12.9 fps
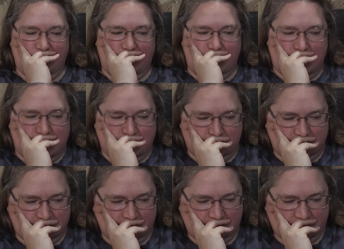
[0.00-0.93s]

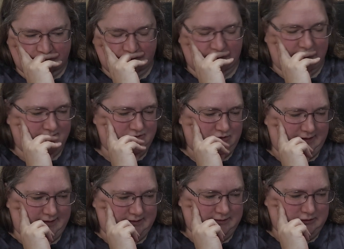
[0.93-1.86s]
I'm sorry,
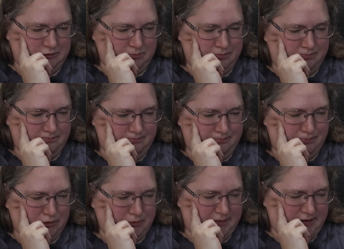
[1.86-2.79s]
I had a little
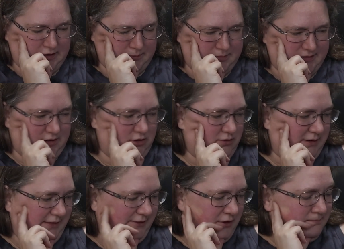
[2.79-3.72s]
burp hiccup thing going
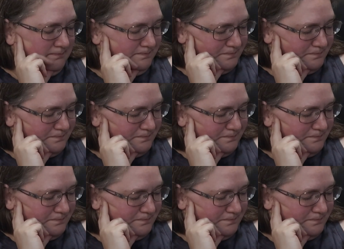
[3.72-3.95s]
on there.